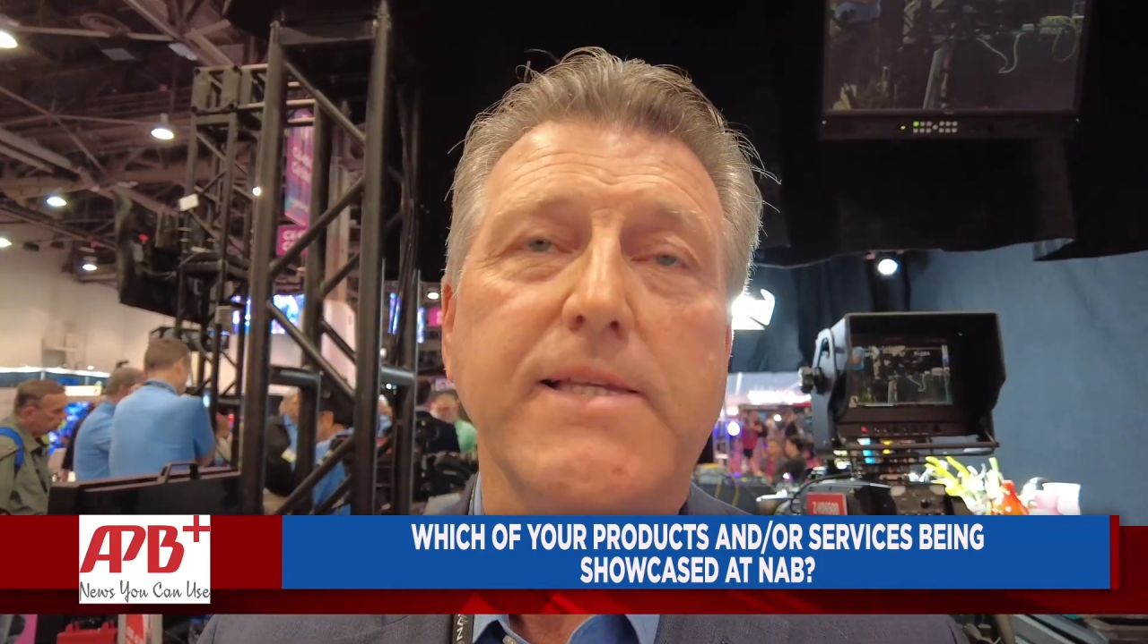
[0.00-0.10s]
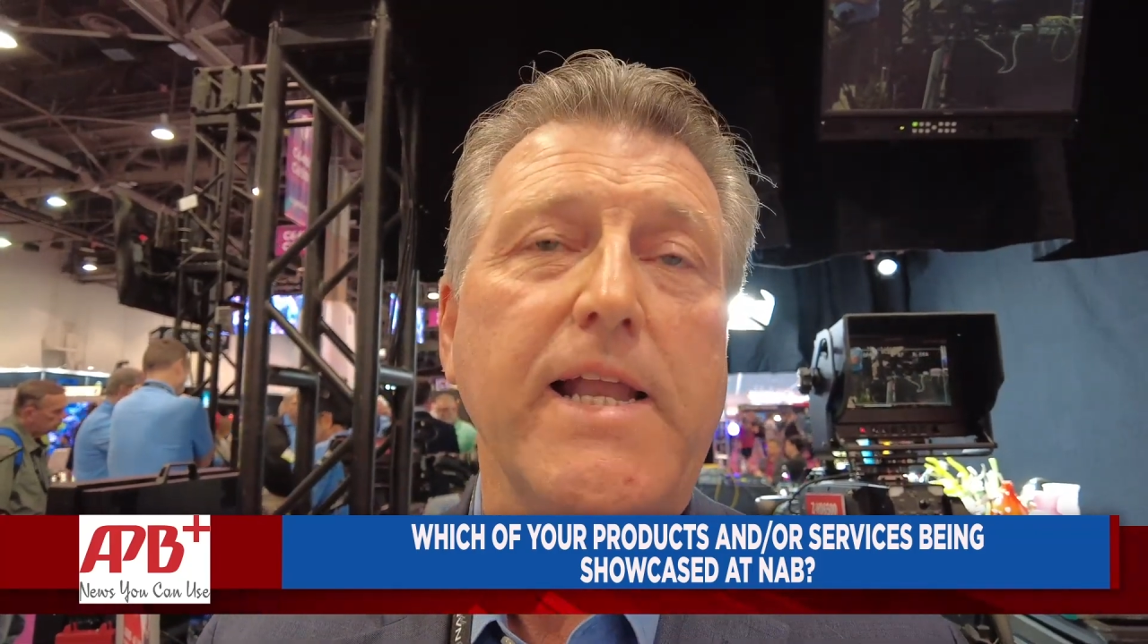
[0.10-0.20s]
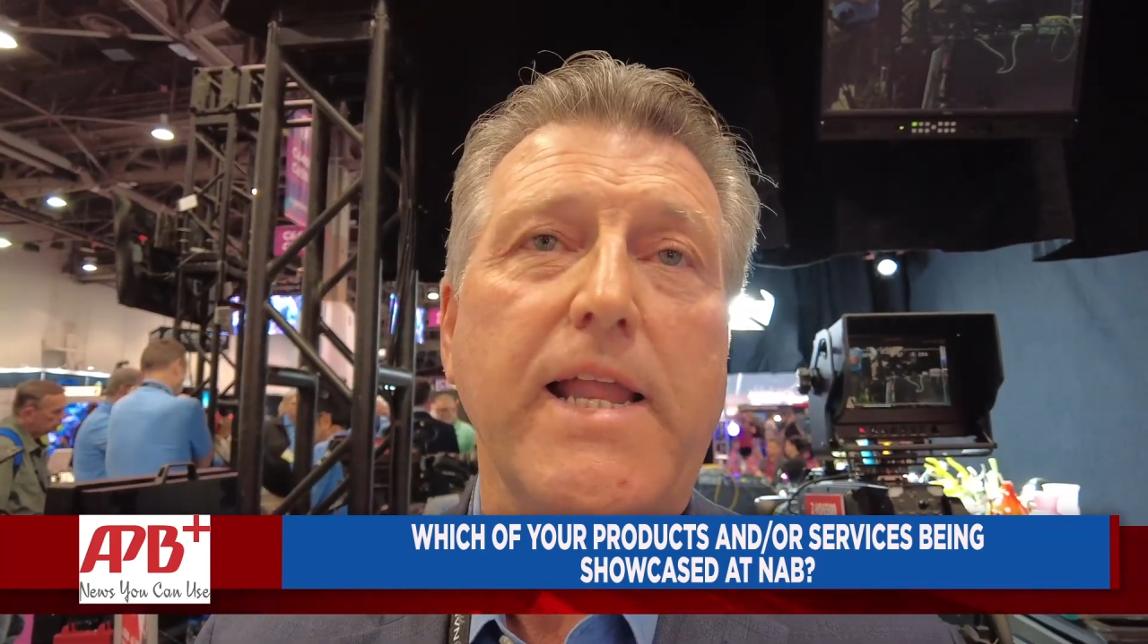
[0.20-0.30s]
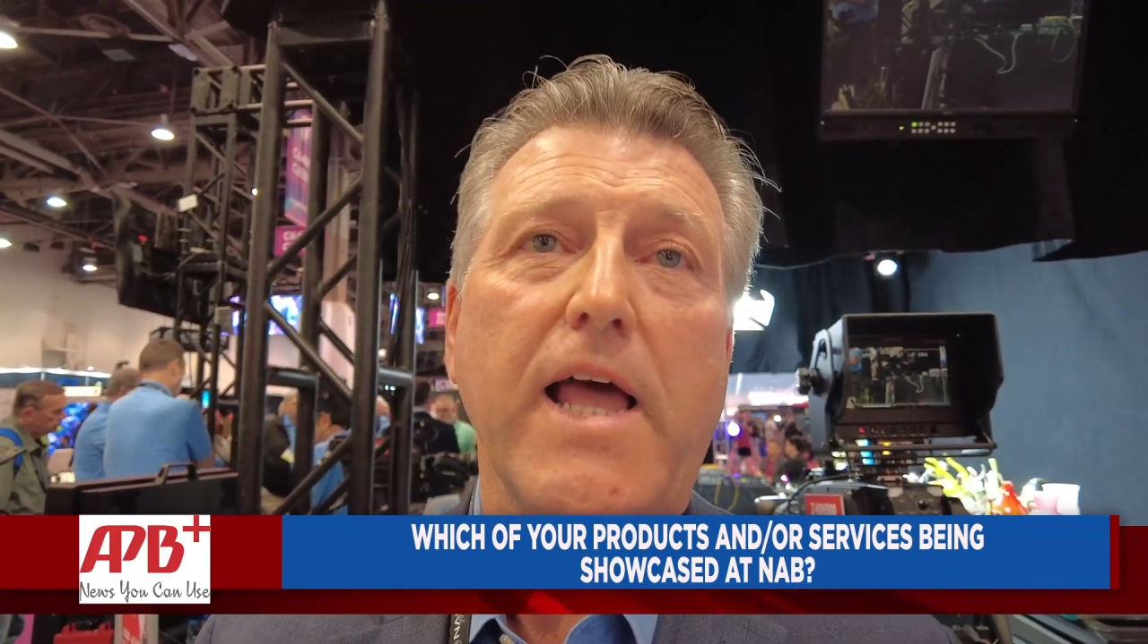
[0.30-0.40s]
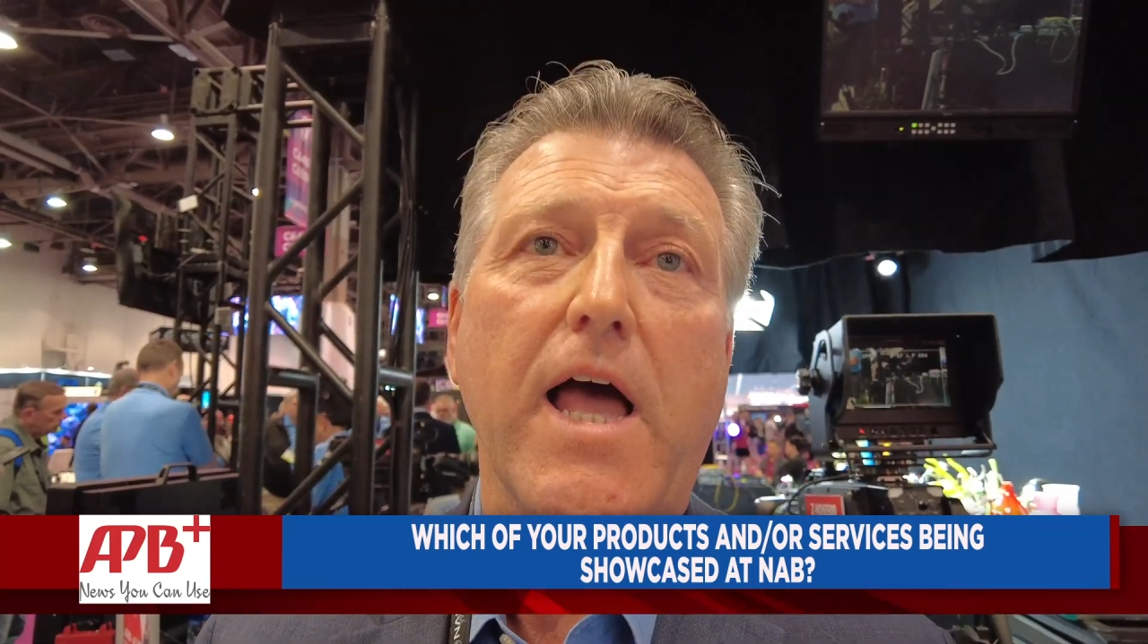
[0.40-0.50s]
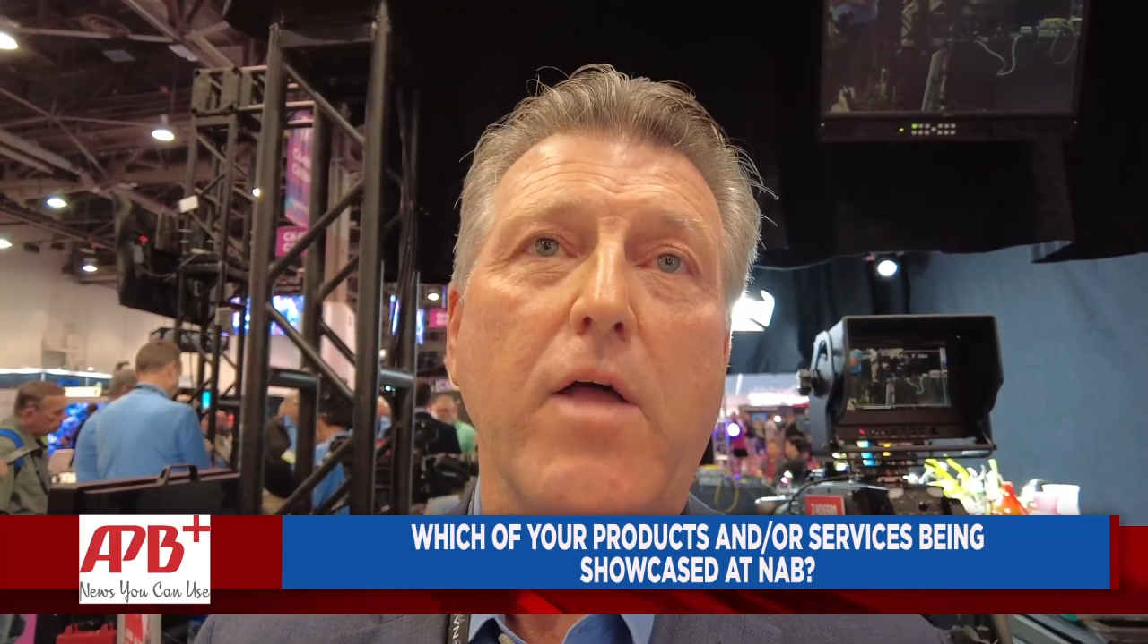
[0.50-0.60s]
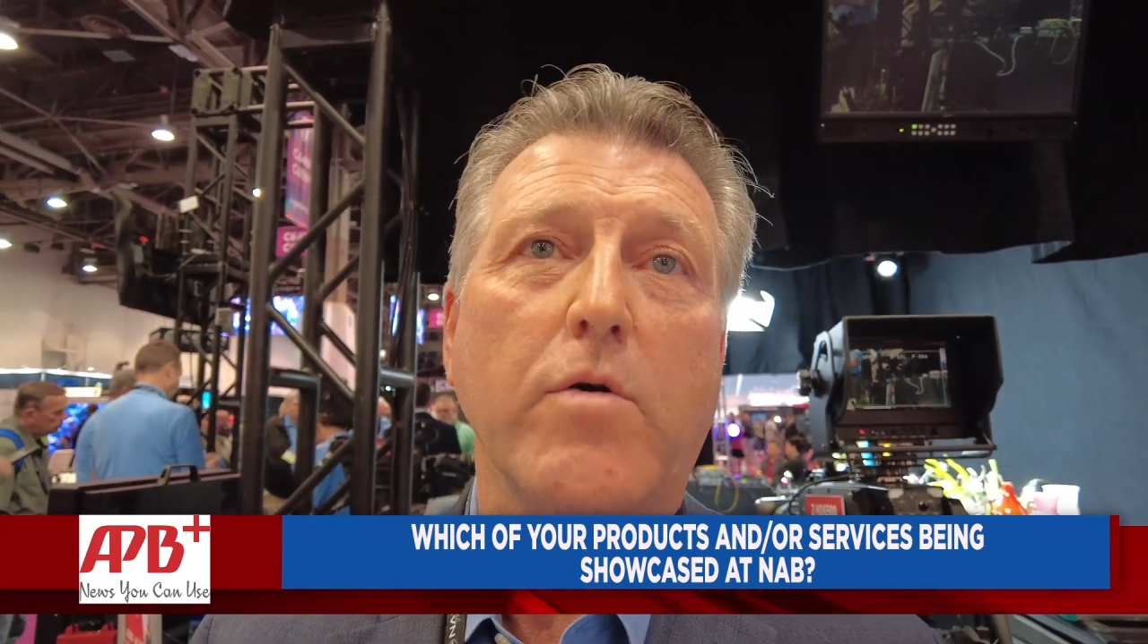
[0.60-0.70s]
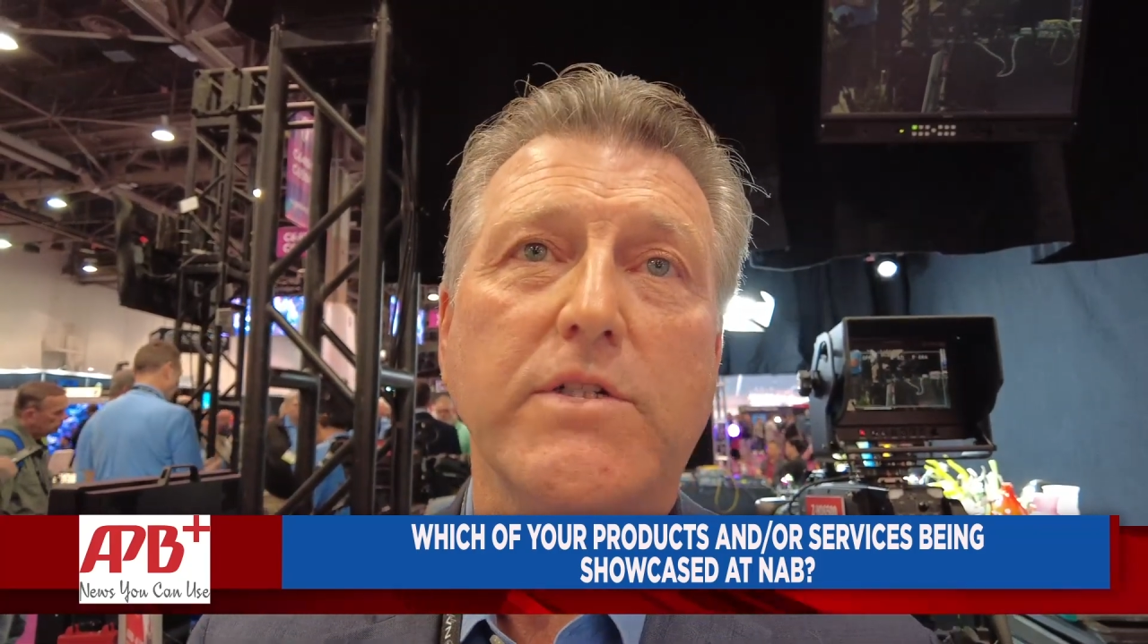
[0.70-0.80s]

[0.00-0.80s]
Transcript: 1080i,